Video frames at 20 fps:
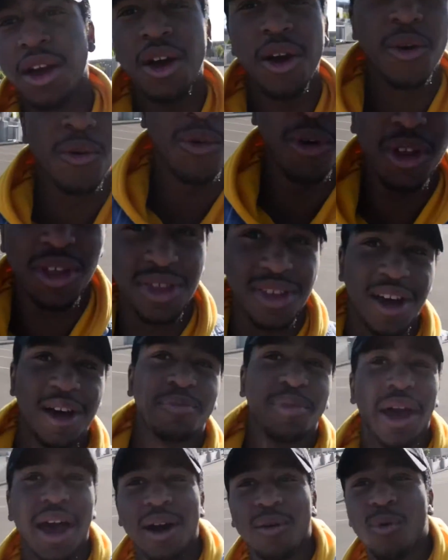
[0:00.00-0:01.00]
What is
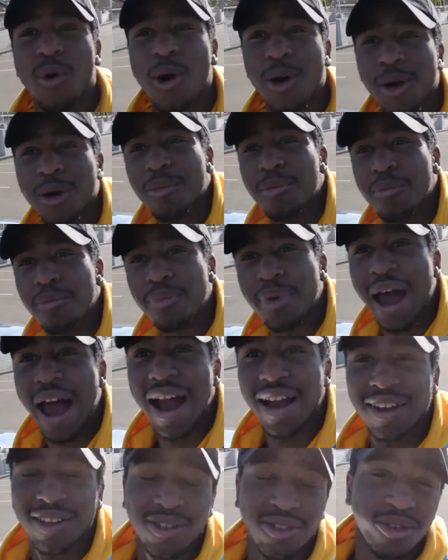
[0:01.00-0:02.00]
up, and welcome
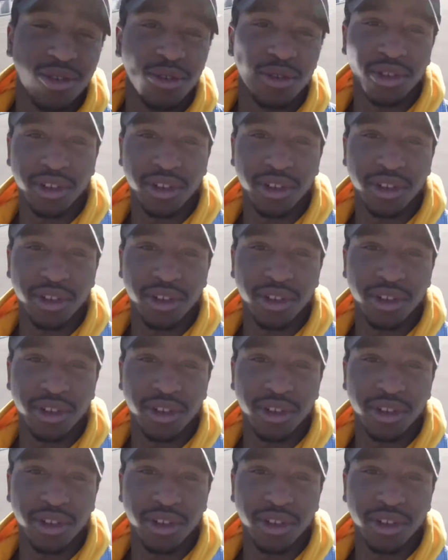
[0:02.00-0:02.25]
back to the